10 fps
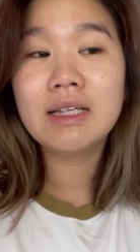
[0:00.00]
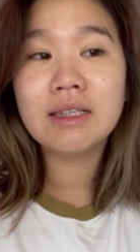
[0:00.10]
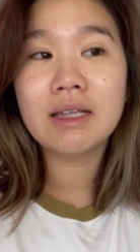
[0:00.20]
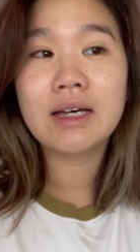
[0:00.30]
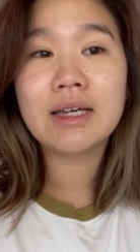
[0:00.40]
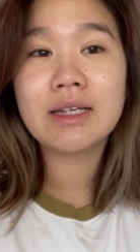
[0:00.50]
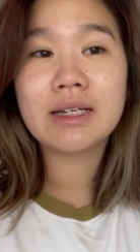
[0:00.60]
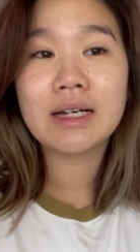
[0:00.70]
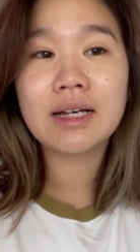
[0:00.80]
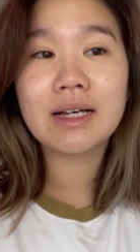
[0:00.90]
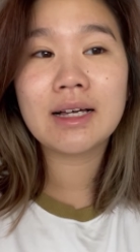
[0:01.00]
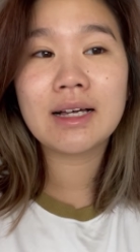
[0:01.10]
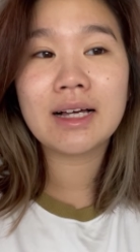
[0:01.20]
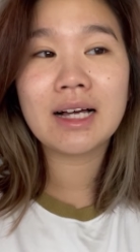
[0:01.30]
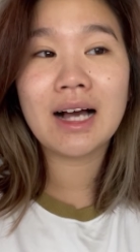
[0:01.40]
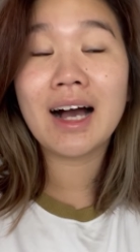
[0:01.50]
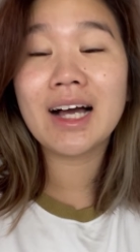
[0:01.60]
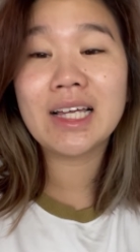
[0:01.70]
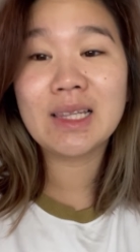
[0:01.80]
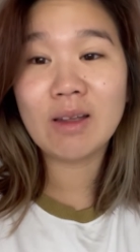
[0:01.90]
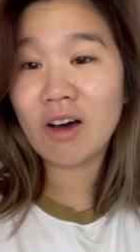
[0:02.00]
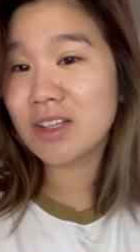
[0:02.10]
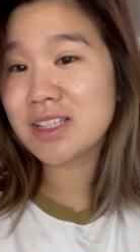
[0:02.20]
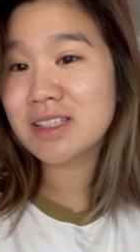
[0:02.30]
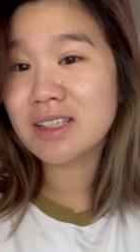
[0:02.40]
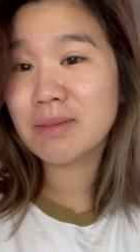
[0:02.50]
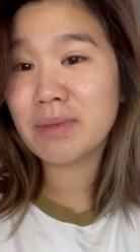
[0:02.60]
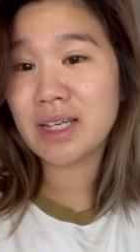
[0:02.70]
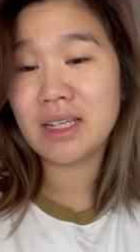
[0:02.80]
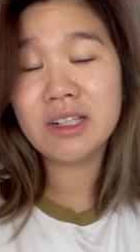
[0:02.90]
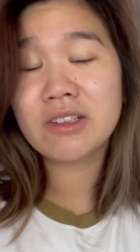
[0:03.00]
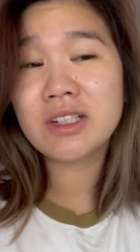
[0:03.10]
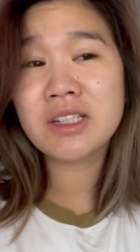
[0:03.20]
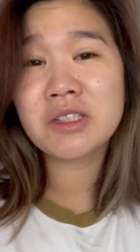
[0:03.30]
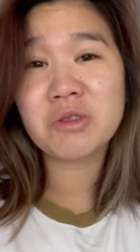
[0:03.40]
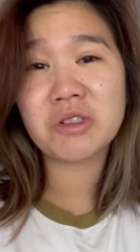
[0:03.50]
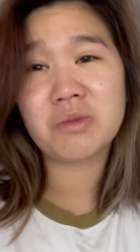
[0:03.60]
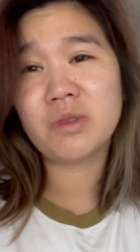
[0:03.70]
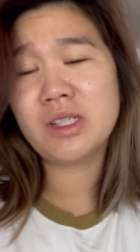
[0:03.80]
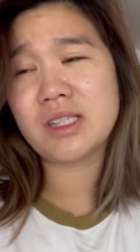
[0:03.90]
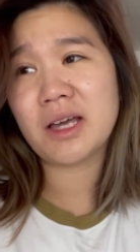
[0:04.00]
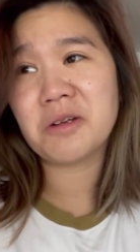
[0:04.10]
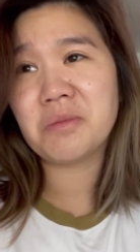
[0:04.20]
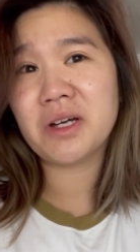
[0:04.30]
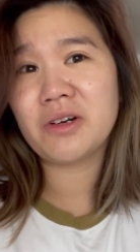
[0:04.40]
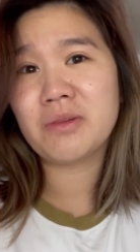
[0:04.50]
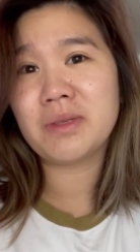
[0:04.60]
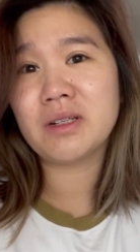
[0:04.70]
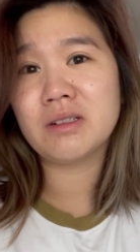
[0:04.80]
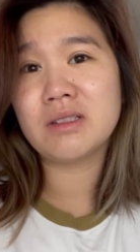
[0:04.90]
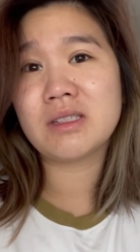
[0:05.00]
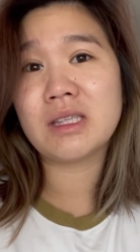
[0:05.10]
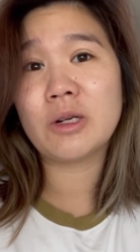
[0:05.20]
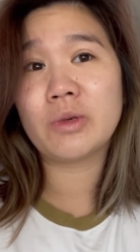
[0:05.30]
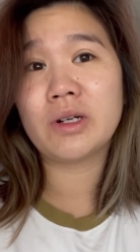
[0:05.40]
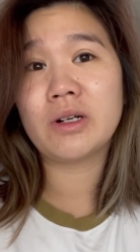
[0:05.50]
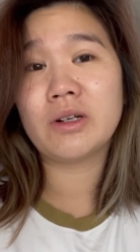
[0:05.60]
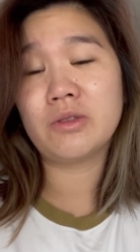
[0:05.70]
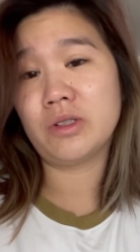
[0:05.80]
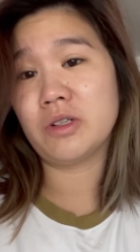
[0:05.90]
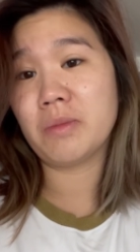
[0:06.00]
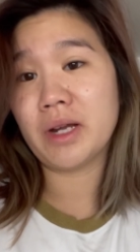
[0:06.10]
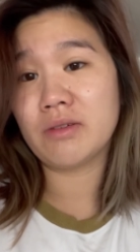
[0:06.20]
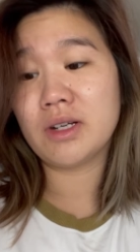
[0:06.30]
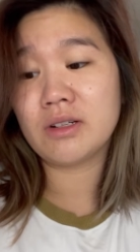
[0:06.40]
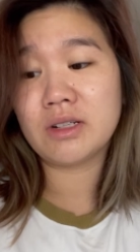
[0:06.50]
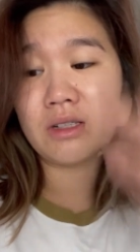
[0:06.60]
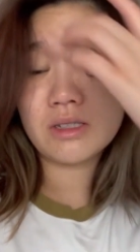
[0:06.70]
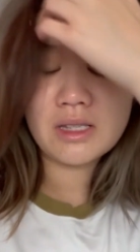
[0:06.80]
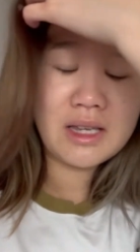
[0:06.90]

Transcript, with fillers: Like I lost my earrings, which I'm really sad about because they were a really good pair of earrings.